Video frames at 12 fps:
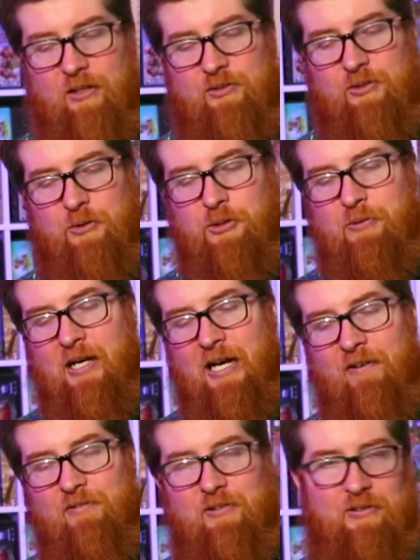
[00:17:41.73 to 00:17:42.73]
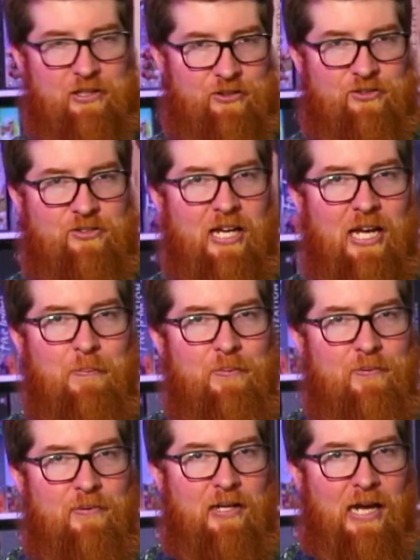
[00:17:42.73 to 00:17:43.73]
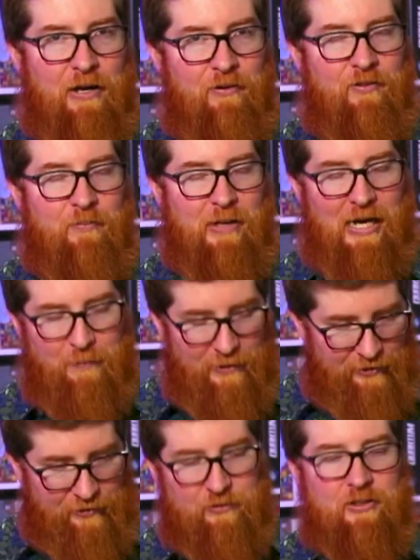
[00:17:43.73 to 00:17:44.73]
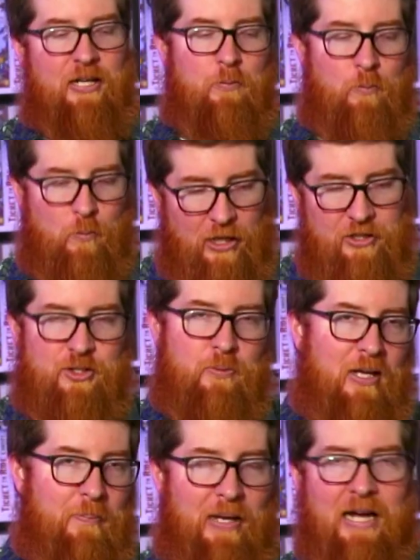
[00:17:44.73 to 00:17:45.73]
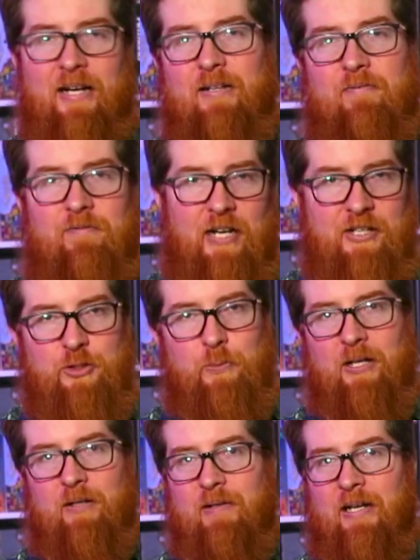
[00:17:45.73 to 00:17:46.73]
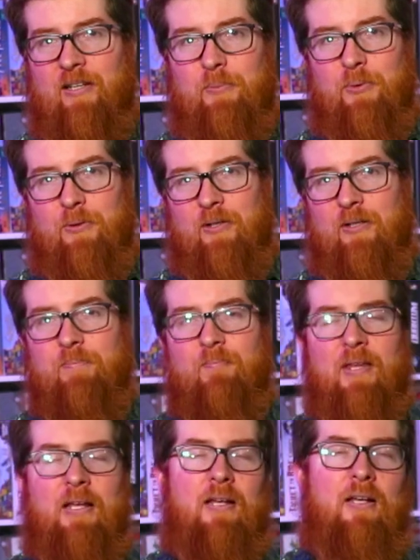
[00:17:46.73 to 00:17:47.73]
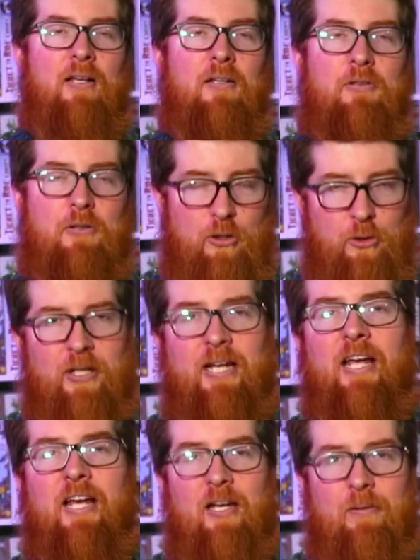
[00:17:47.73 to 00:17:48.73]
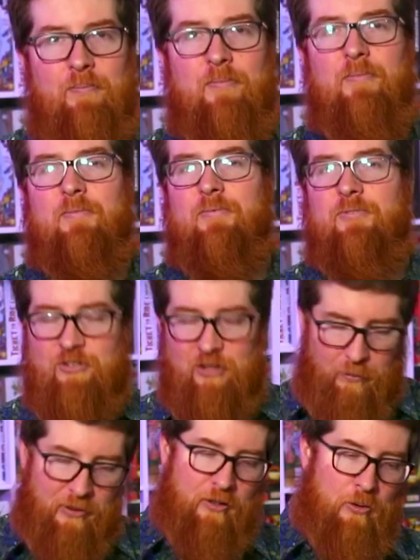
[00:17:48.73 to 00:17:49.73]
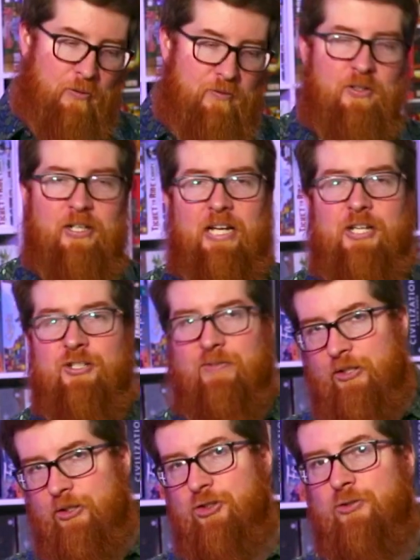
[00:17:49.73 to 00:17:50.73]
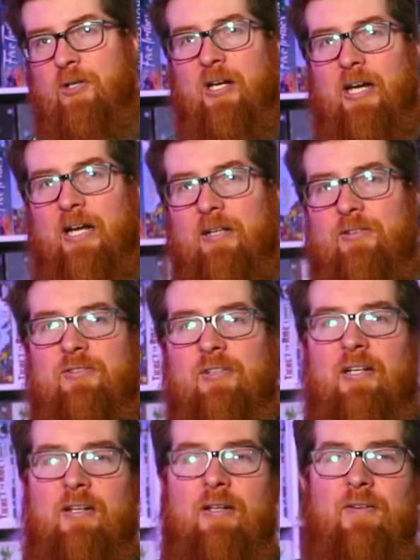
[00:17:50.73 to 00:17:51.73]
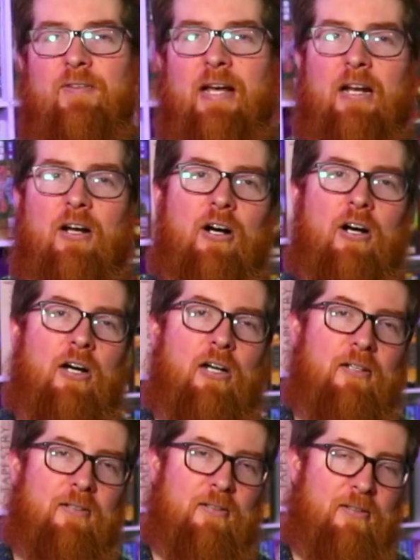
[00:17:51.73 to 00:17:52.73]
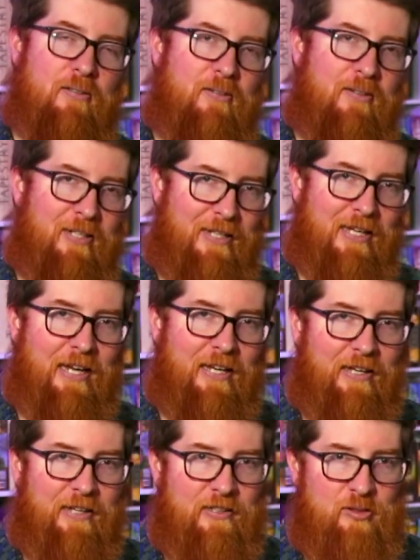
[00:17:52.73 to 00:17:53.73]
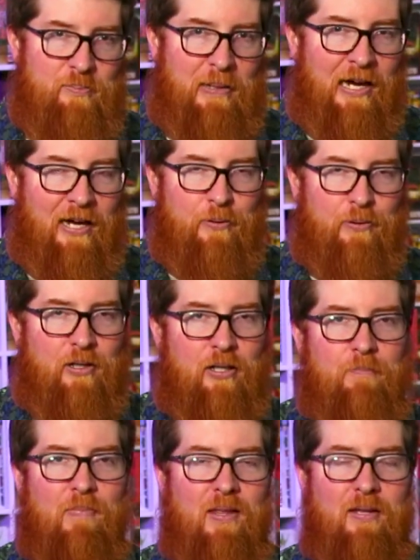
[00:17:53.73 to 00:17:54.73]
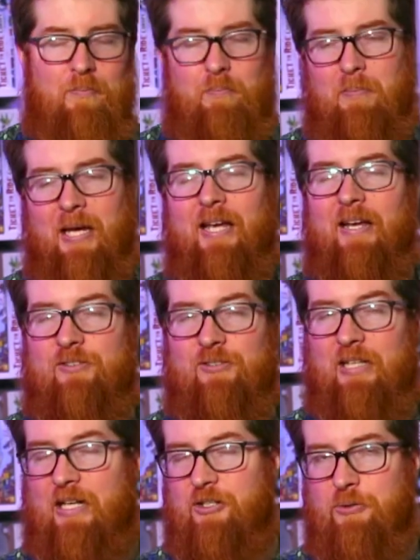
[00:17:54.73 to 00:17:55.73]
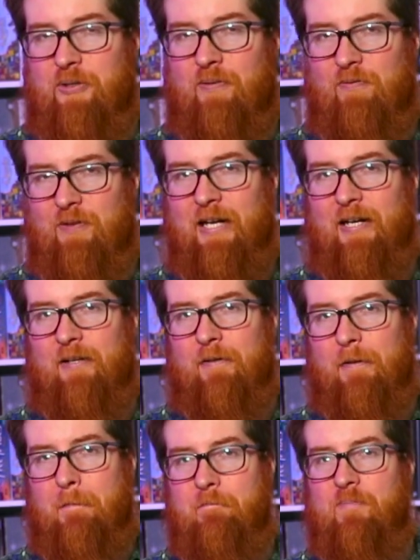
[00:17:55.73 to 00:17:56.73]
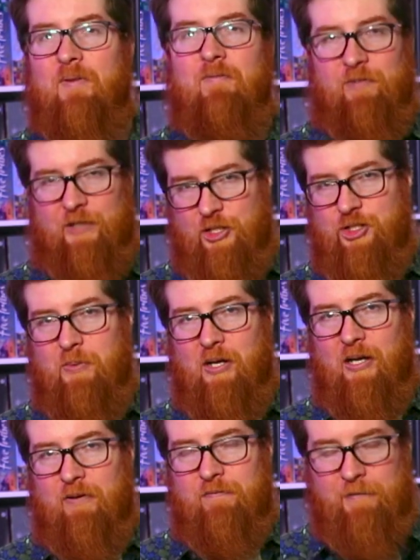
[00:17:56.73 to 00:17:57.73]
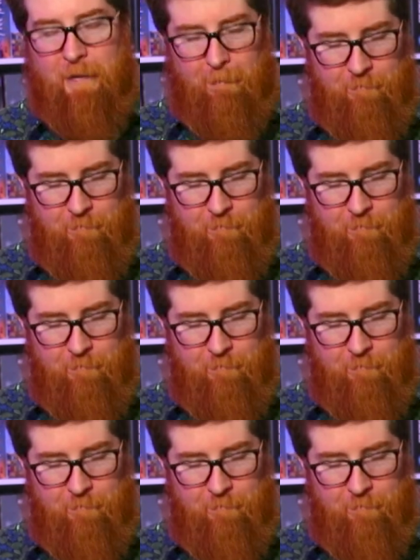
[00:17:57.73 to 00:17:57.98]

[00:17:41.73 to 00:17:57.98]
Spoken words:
So you have to escape out of the map and wind your way back and find your way around the board, luring him, stumbling over each of his shrines that are negating his power, making it so that you can then finish him off.